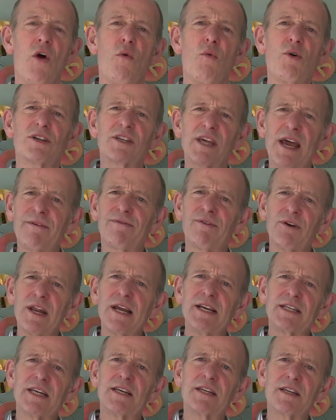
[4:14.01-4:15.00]
Which therefore
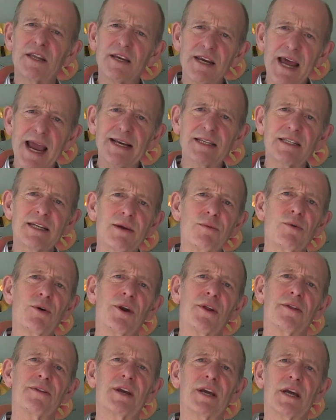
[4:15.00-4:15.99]
leads into the next thing
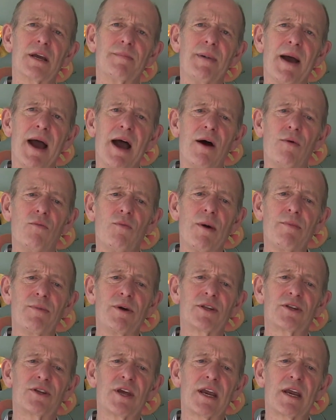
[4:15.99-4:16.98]
we've got to think about when
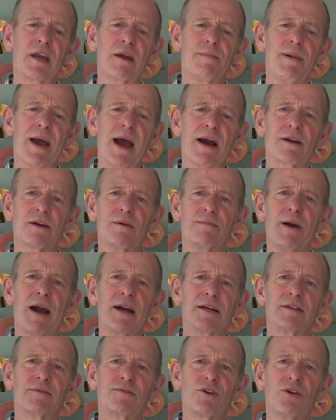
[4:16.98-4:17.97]
we're thinking about
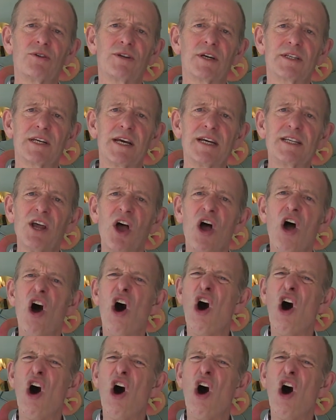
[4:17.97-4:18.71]
comparative context is,